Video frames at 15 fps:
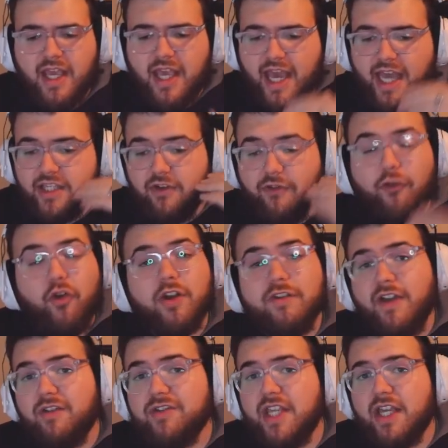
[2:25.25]
Has a
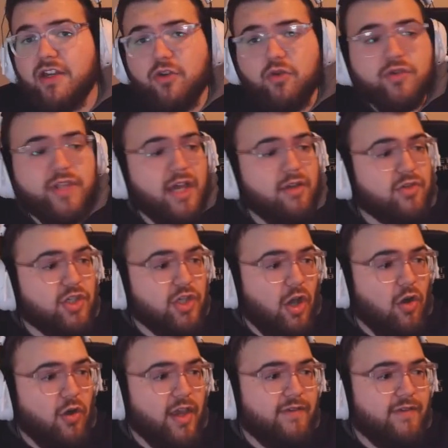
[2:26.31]
45-second cooldown. So